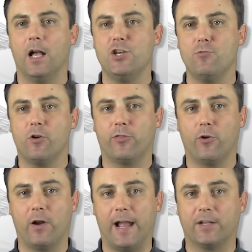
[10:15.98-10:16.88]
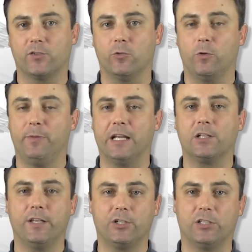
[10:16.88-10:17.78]
A pneumothorax would be a
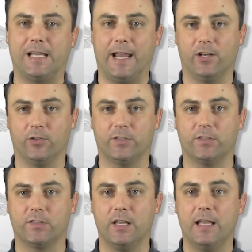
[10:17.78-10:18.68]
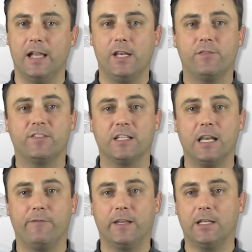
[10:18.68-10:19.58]
clinical diagnosis, and if
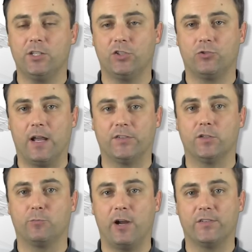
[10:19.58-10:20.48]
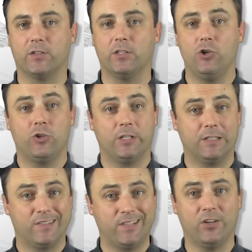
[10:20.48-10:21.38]
significant distress is present, you should
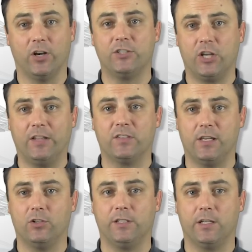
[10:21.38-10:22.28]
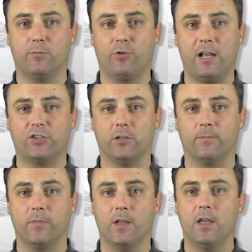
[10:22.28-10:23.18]
consider a chest needle
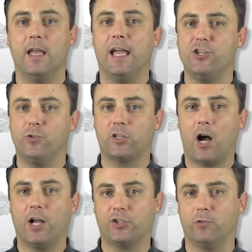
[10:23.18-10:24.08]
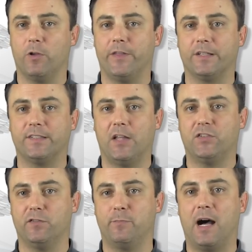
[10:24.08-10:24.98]
decompression and use caution with
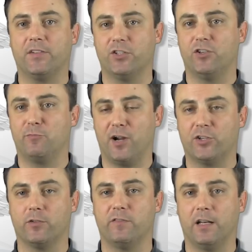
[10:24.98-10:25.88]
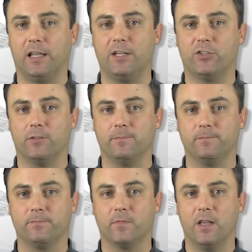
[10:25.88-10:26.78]
excessive positive pressure ventilation.
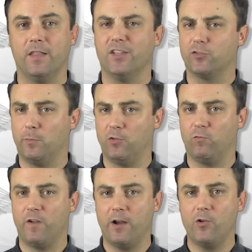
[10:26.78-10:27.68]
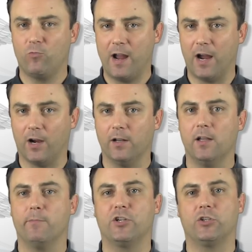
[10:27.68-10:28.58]
This would be very rare,
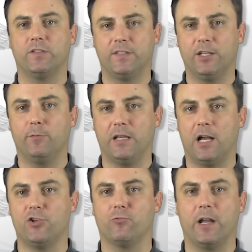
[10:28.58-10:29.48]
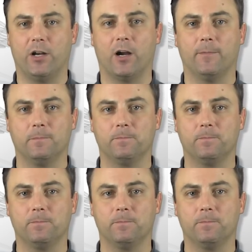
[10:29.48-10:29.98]
but should still be on your radar.